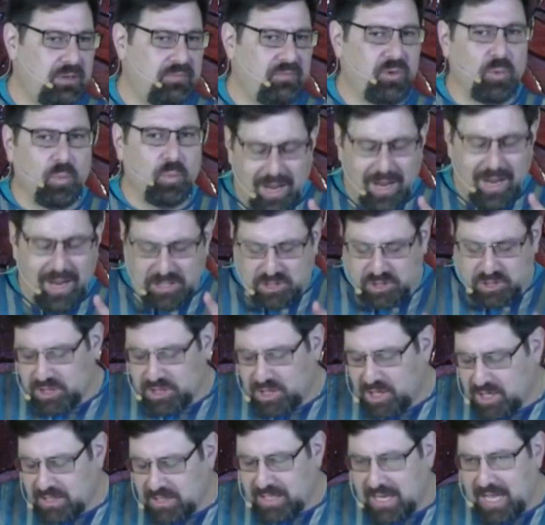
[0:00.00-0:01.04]
If you're watching
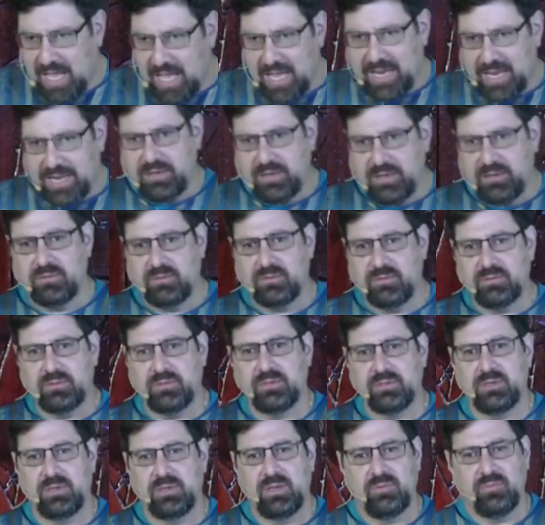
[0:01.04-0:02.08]
online,
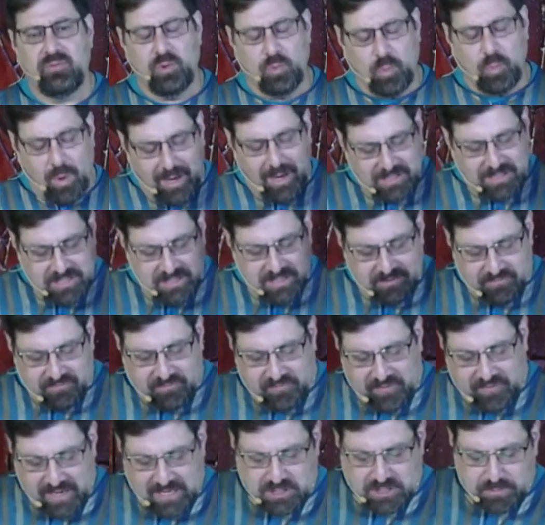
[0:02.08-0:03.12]
if you're watching
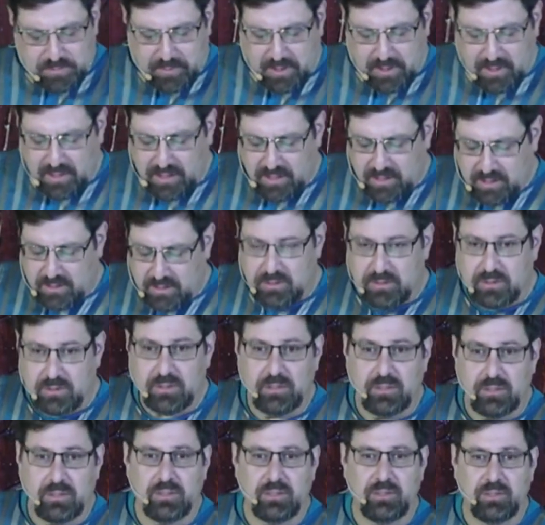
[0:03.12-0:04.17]
Facebook,
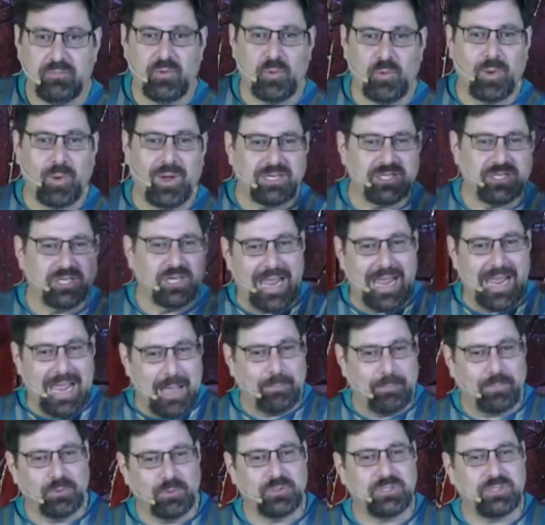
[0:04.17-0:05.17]
if you watch on Apple